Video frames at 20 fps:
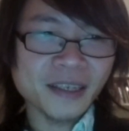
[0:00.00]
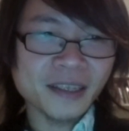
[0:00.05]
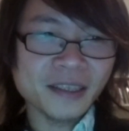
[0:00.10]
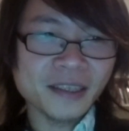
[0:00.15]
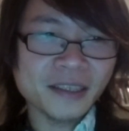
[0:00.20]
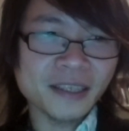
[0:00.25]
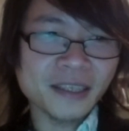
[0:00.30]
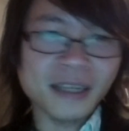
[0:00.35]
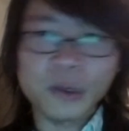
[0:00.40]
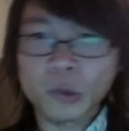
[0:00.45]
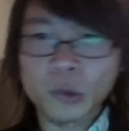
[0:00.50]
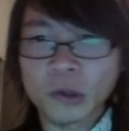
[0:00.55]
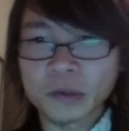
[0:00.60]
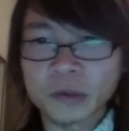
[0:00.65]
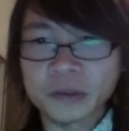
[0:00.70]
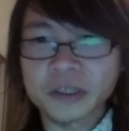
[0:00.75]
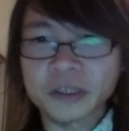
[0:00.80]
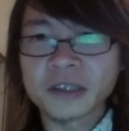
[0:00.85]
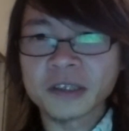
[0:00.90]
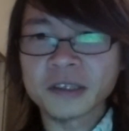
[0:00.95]
that I
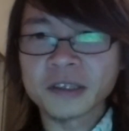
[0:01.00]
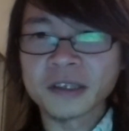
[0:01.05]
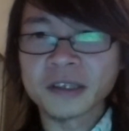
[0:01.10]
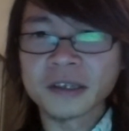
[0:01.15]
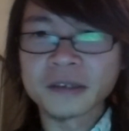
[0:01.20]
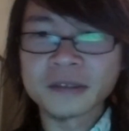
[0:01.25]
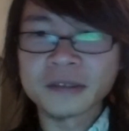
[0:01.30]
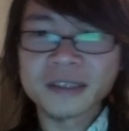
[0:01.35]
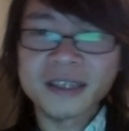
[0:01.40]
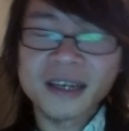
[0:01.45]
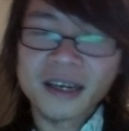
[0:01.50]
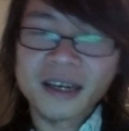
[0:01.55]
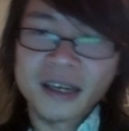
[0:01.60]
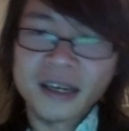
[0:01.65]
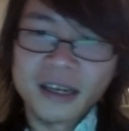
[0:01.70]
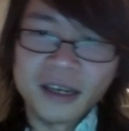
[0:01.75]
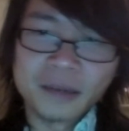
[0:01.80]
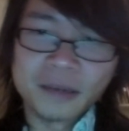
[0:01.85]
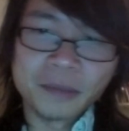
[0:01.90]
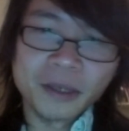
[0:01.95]
want. Mm-hmm.
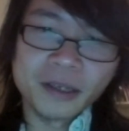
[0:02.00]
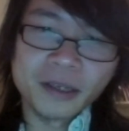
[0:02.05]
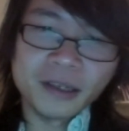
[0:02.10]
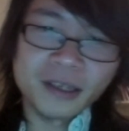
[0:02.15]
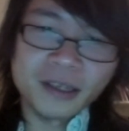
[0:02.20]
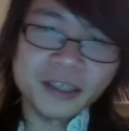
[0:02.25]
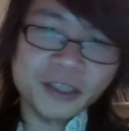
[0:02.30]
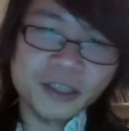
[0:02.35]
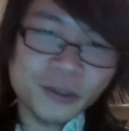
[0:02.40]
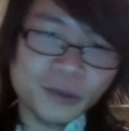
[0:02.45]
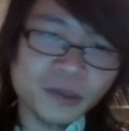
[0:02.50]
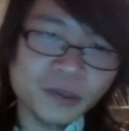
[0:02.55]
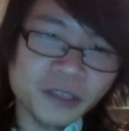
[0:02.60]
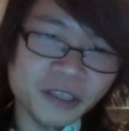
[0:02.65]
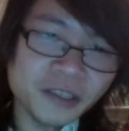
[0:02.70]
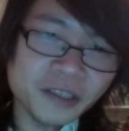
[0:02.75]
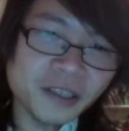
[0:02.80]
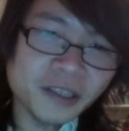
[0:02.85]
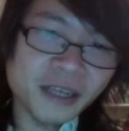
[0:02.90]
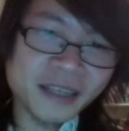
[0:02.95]
But let's
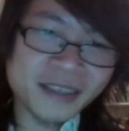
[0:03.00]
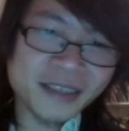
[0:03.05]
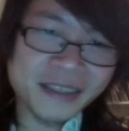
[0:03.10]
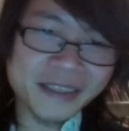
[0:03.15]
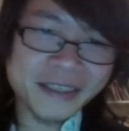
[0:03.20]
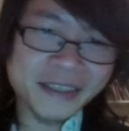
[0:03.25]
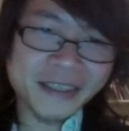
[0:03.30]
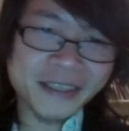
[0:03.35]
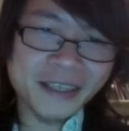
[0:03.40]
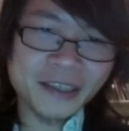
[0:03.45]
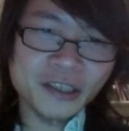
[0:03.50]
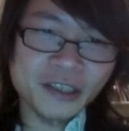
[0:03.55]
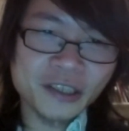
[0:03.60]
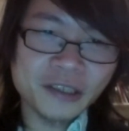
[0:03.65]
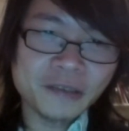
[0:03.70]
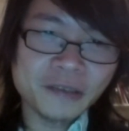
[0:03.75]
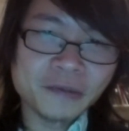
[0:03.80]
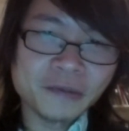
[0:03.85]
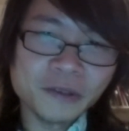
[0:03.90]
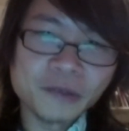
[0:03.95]
consider another case
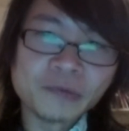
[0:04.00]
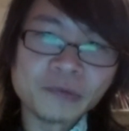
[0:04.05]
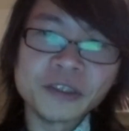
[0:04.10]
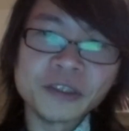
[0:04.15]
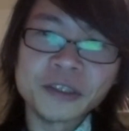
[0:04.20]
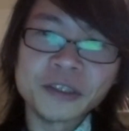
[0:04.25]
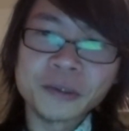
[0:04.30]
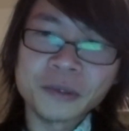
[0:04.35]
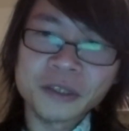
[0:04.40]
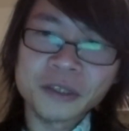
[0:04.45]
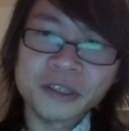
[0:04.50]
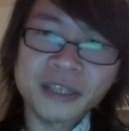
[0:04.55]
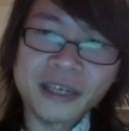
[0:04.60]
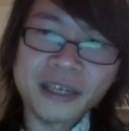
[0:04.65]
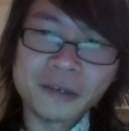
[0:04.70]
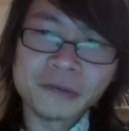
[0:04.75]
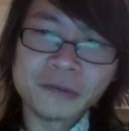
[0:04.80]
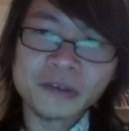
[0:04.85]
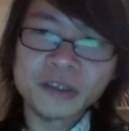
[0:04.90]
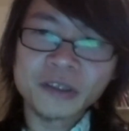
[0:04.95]
if the video
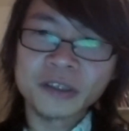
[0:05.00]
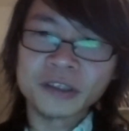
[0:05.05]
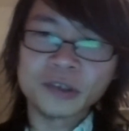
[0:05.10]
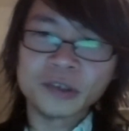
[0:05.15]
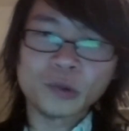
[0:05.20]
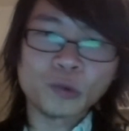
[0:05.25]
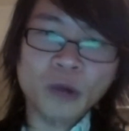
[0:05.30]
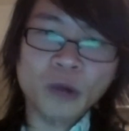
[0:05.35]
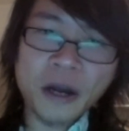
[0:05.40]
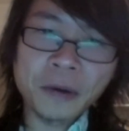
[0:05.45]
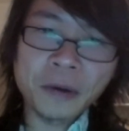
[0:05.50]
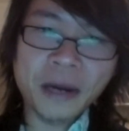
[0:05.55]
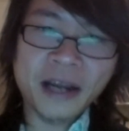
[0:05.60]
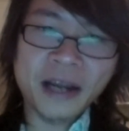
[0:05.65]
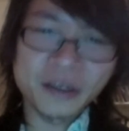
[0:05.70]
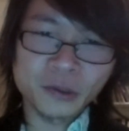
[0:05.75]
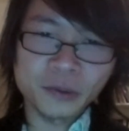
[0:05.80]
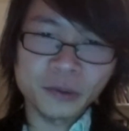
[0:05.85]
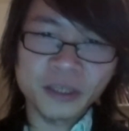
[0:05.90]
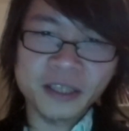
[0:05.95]
itself is well
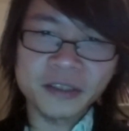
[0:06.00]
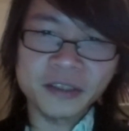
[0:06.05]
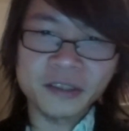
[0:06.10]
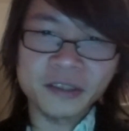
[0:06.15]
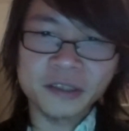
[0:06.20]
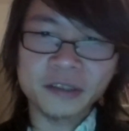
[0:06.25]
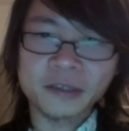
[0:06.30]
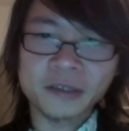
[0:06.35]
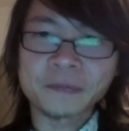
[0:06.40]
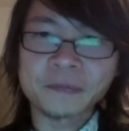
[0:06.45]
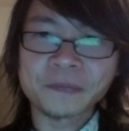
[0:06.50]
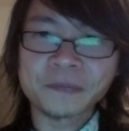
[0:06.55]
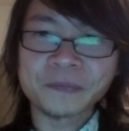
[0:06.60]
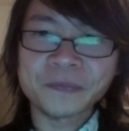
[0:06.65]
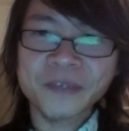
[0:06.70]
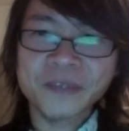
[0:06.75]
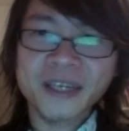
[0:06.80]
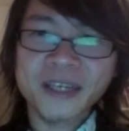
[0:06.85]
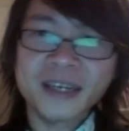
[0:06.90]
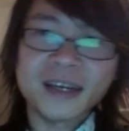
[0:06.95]
annotated.
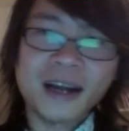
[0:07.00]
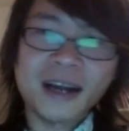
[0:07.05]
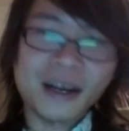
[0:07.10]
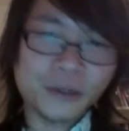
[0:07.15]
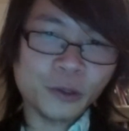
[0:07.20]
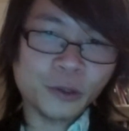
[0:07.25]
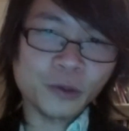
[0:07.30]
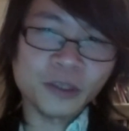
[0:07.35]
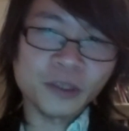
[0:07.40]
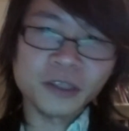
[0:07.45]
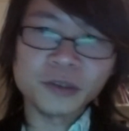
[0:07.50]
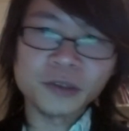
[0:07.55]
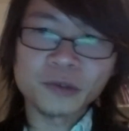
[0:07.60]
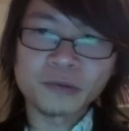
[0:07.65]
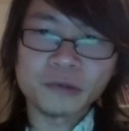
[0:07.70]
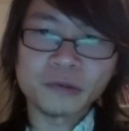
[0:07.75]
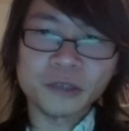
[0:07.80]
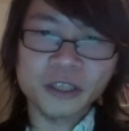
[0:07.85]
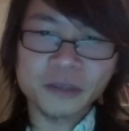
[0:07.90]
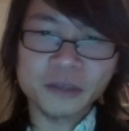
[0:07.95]
According to,
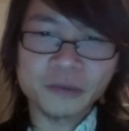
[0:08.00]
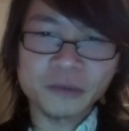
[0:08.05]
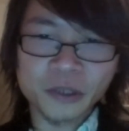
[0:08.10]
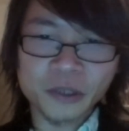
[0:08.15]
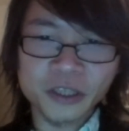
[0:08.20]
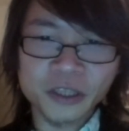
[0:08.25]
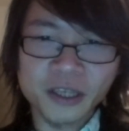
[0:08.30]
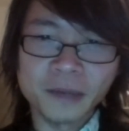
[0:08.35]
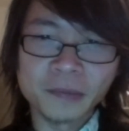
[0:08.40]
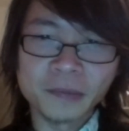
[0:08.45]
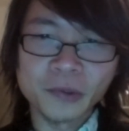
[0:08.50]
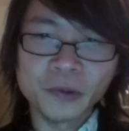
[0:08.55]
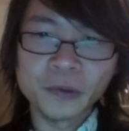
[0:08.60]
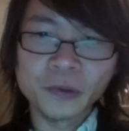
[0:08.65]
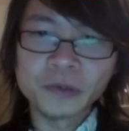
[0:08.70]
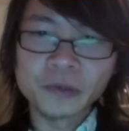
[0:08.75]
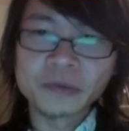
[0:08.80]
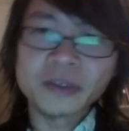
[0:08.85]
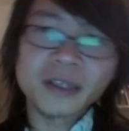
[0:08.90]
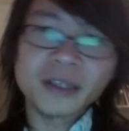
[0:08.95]
for, for example,
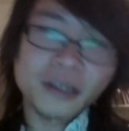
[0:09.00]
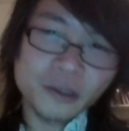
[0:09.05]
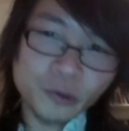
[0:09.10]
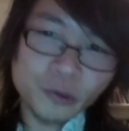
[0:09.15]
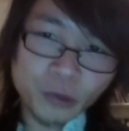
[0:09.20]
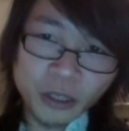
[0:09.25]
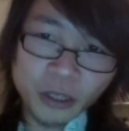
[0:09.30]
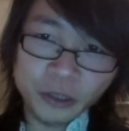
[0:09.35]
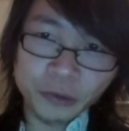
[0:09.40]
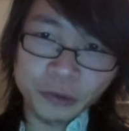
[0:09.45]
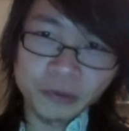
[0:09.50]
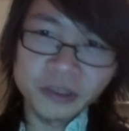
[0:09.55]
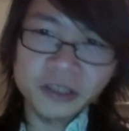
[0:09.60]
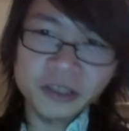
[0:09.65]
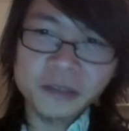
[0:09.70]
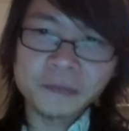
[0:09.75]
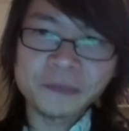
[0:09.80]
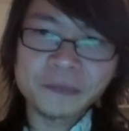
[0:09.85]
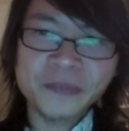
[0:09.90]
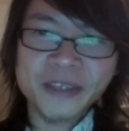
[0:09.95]

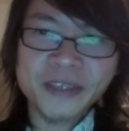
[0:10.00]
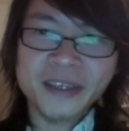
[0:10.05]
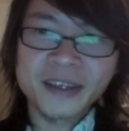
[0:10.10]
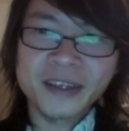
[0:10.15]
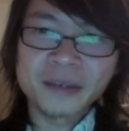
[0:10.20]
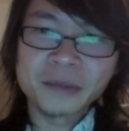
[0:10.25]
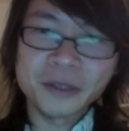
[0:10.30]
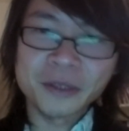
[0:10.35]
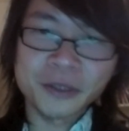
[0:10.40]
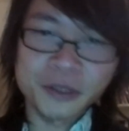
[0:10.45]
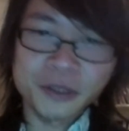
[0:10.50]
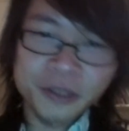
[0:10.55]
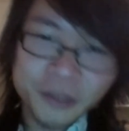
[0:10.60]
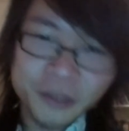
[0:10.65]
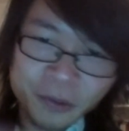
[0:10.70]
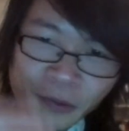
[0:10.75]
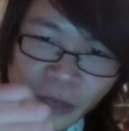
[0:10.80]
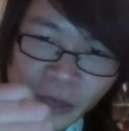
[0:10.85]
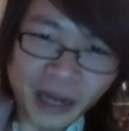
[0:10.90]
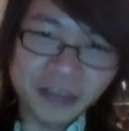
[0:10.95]
questions, because
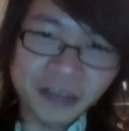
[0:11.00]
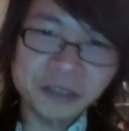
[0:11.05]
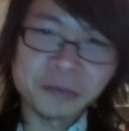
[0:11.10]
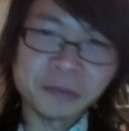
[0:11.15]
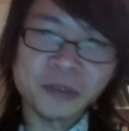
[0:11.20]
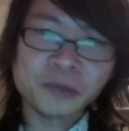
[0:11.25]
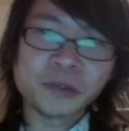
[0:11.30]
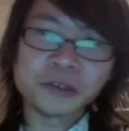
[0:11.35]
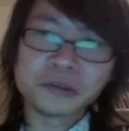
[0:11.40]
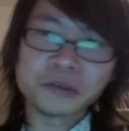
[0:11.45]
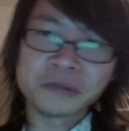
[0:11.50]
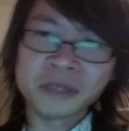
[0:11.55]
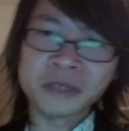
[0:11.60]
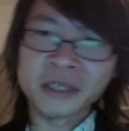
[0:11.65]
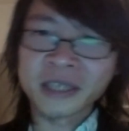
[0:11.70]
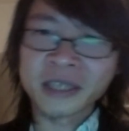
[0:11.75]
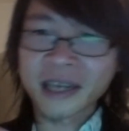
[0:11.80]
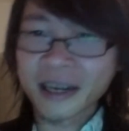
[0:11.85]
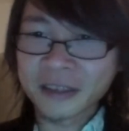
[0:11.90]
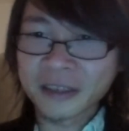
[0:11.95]
you ask me a question
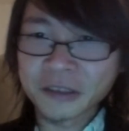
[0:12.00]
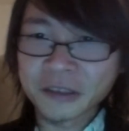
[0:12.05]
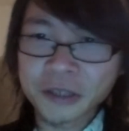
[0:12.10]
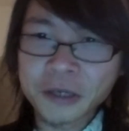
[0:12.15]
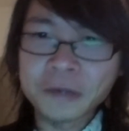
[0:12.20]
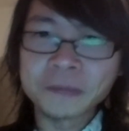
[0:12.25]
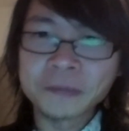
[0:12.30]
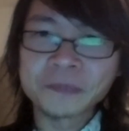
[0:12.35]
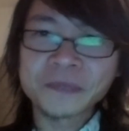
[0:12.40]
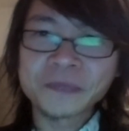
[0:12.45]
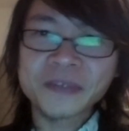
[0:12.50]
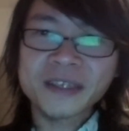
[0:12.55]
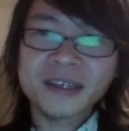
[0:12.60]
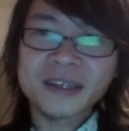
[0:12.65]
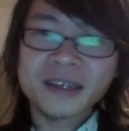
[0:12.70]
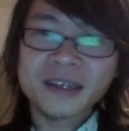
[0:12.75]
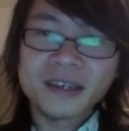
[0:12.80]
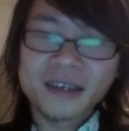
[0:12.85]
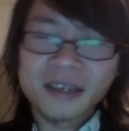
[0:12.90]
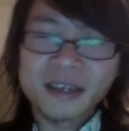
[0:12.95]
and I answer,
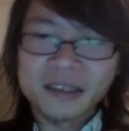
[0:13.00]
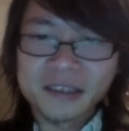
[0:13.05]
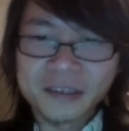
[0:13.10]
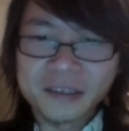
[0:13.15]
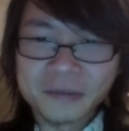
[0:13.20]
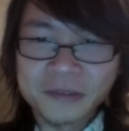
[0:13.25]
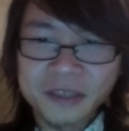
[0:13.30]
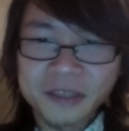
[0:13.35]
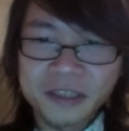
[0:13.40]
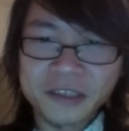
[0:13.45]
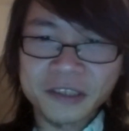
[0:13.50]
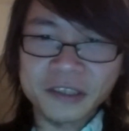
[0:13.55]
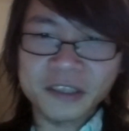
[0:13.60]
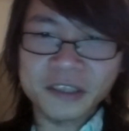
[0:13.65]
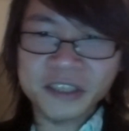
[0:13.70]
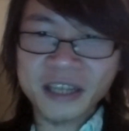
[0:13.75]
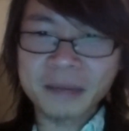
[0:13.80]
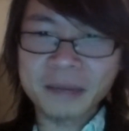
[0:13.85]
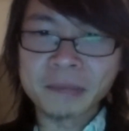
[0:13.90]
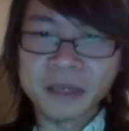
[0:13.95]
and if these
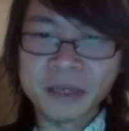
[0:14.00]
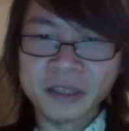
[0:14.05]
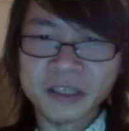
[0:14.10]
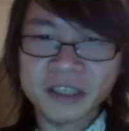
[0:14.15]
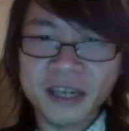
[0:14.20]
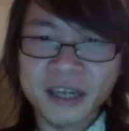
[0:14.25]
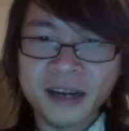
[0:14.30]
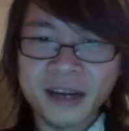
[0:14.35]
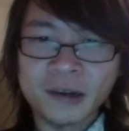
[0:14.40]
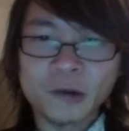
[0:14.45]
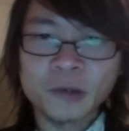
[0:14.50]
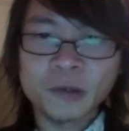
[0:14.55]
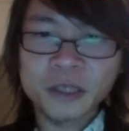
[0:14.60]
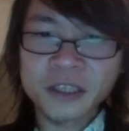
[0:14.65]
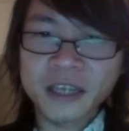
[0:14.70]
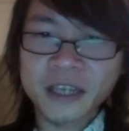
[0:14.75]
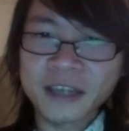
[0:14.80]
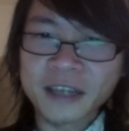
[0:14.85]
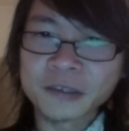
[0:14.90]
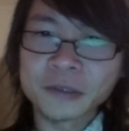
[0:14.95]
segments are
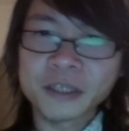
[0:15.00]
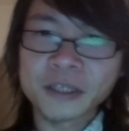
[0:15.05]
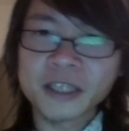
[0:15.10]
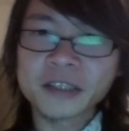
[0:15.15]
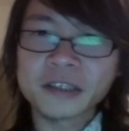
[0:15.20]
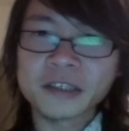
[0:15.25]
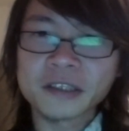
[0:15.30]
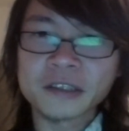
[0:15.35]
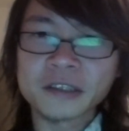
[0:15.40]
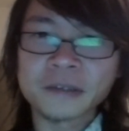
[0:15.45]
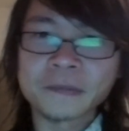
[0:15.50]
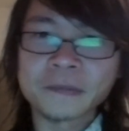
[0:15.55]
already annotated,